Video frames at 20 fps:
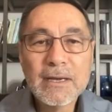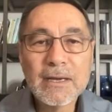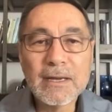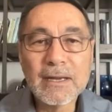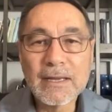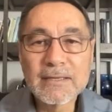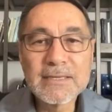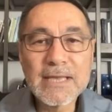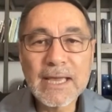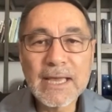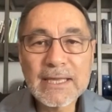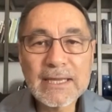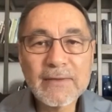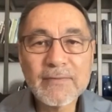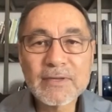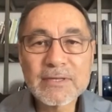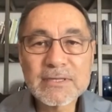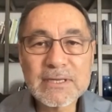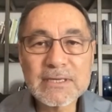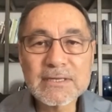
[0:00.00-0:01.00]
an
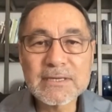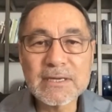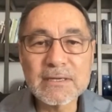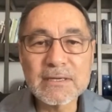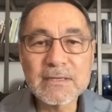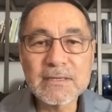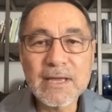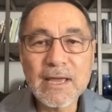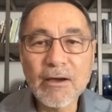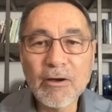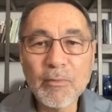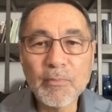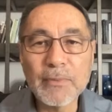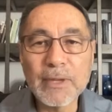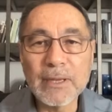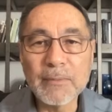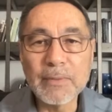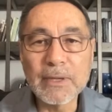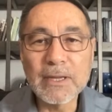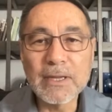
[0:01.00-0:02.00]
executive assistant to help
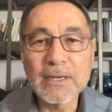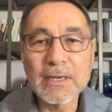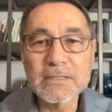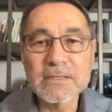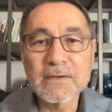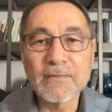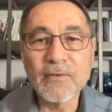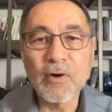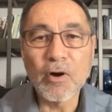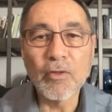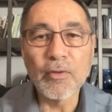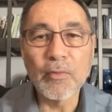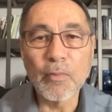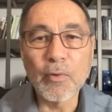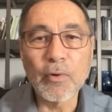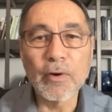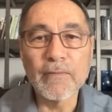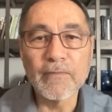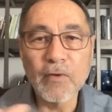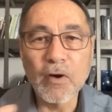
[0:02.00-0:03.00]
me because of all that
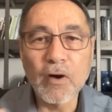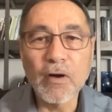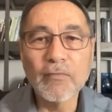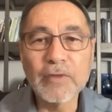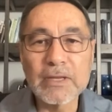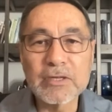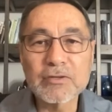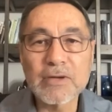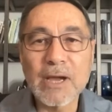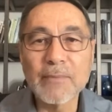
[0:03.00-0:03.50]
we're involved in.